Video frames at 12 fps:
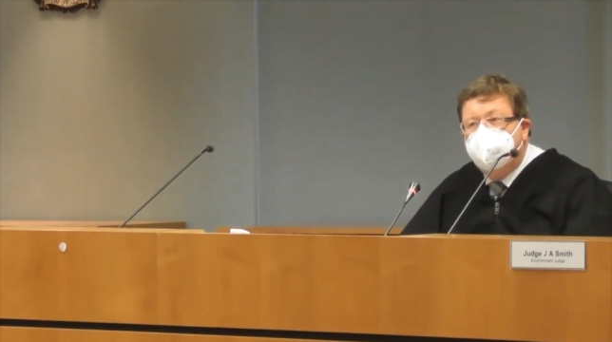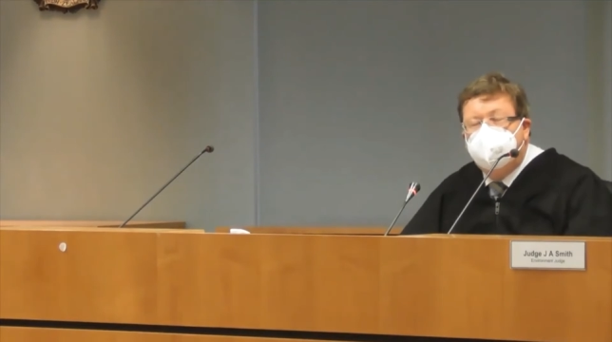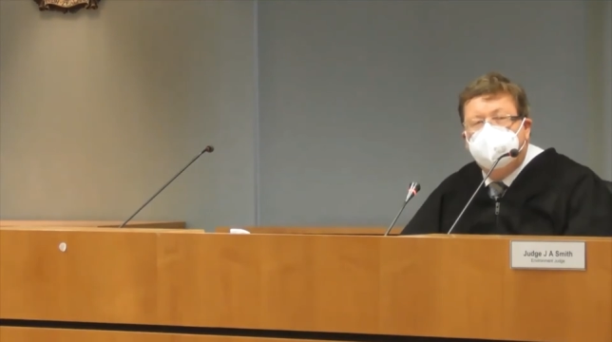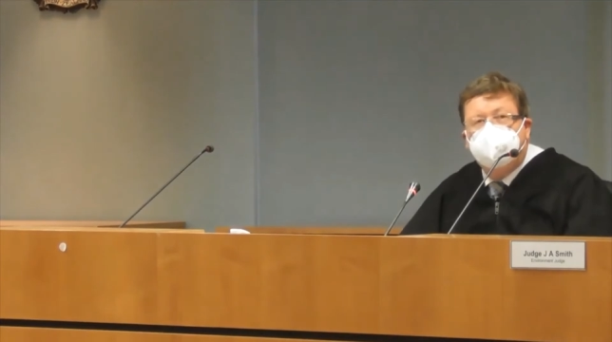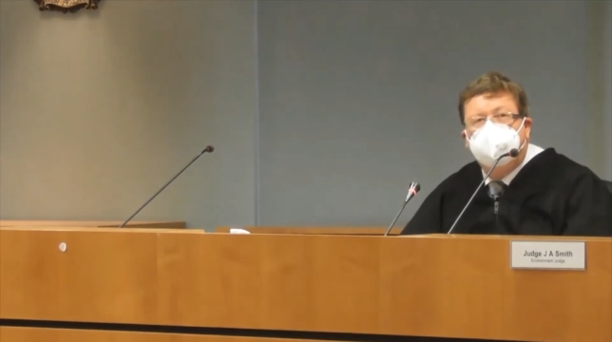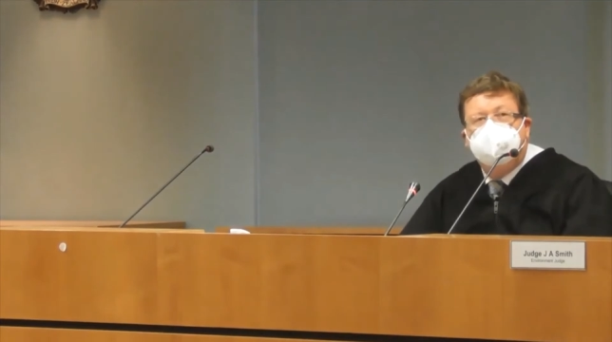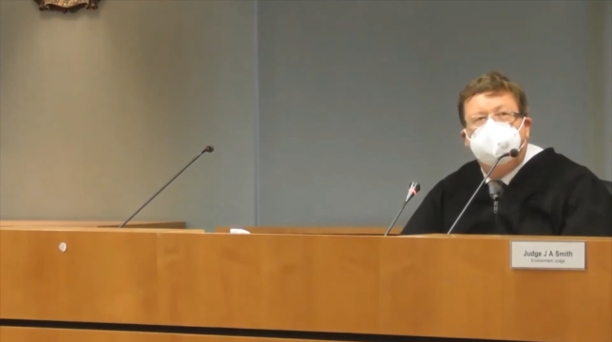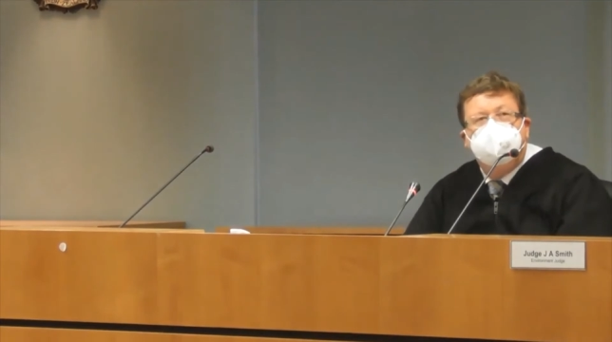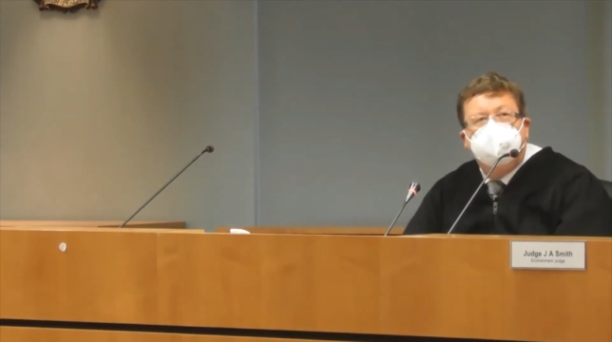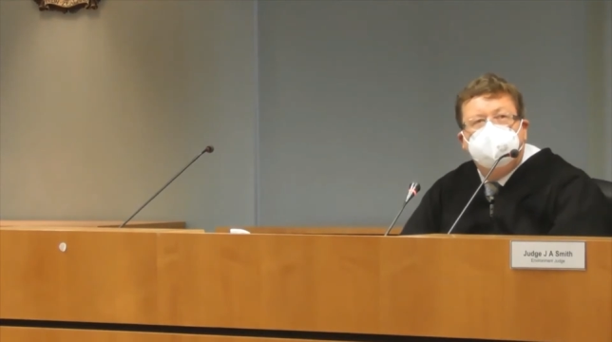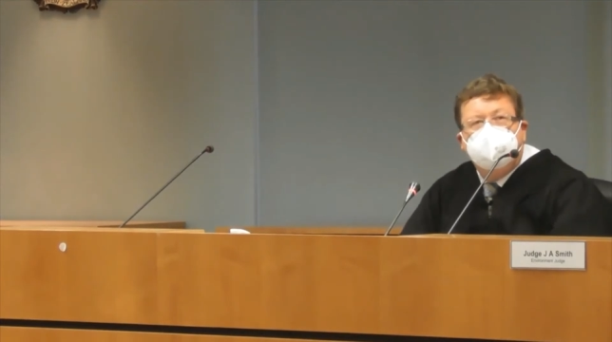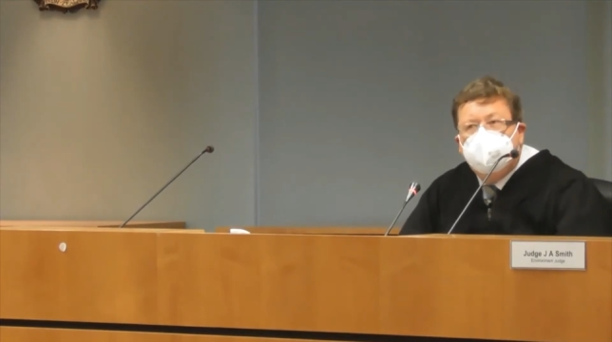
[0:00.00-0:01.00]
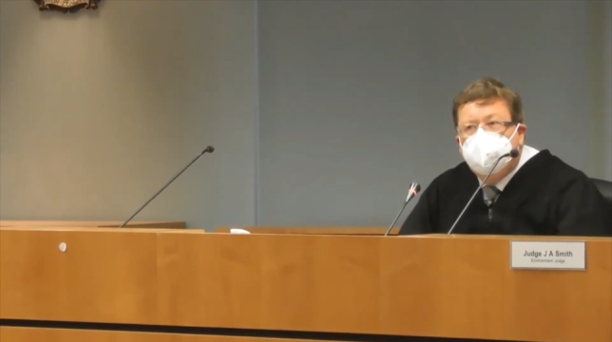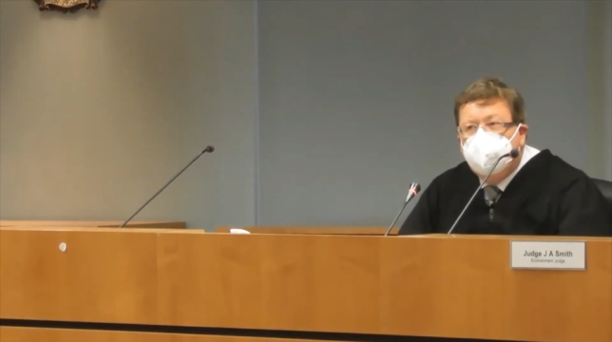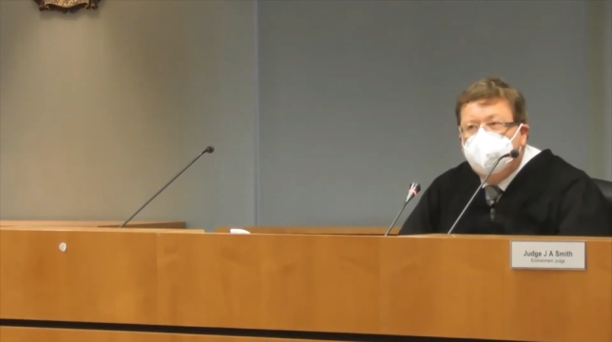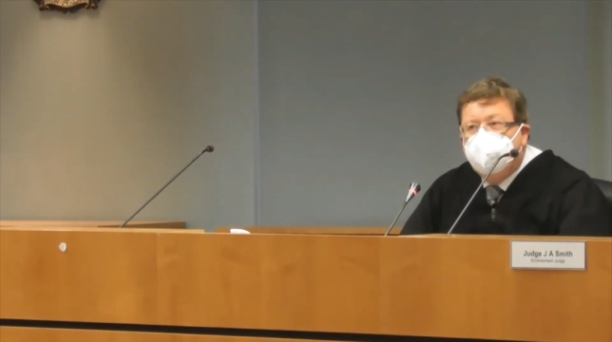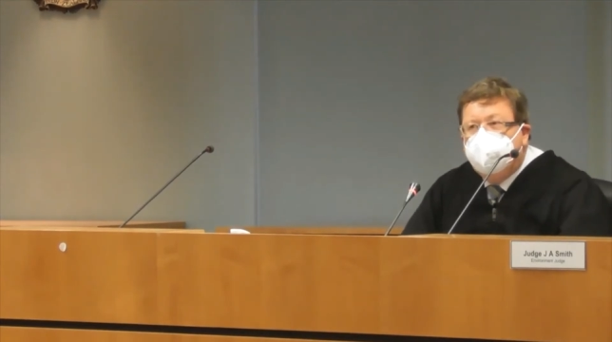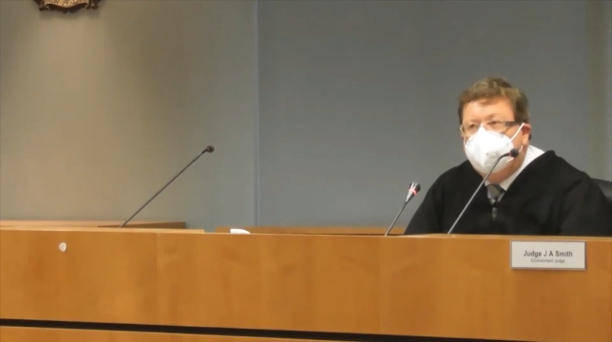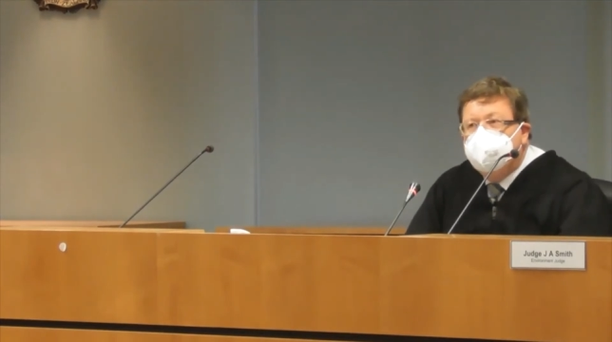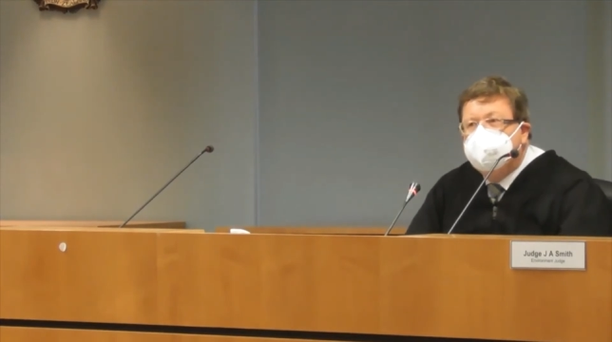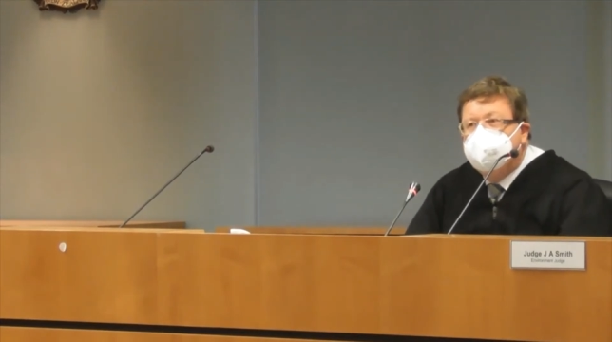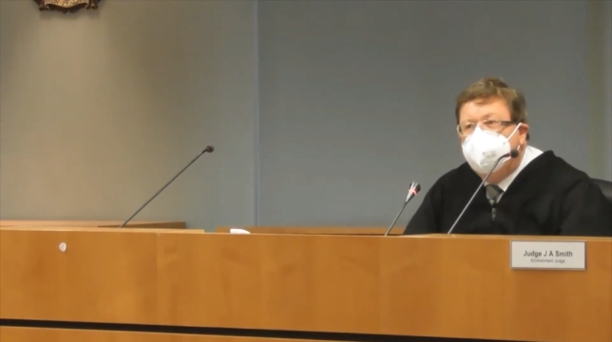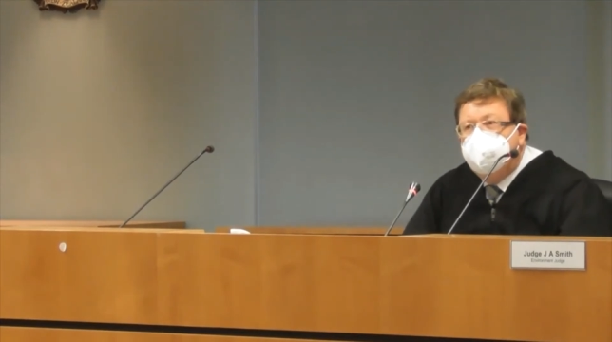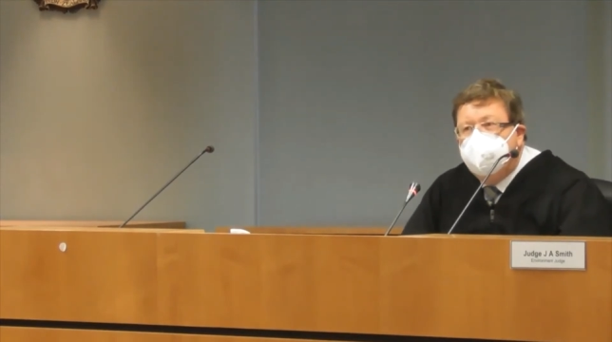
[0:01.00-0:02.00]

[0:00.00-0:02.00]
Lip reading: I think one of the things